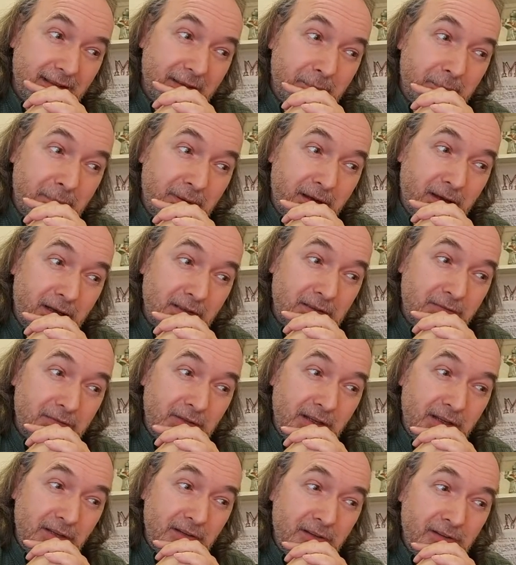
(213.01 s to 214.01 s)
that part of
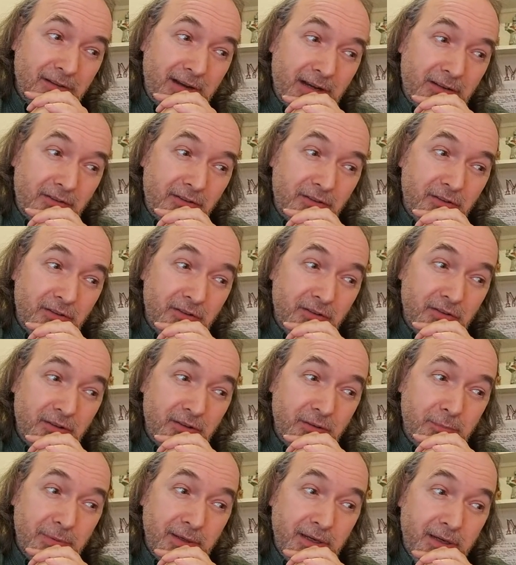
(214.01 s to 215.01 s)
that interaction
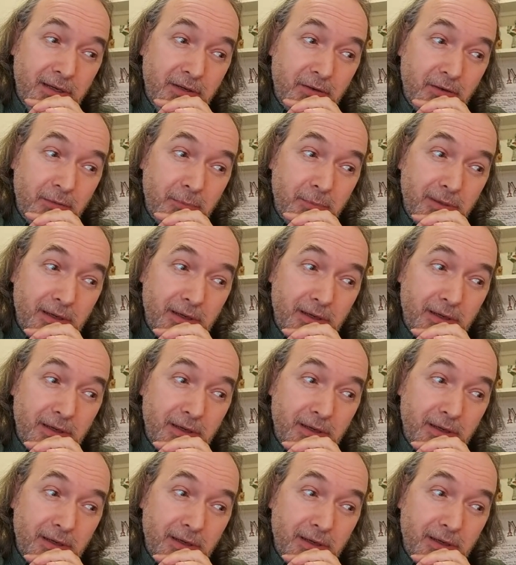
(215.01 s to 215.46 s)
could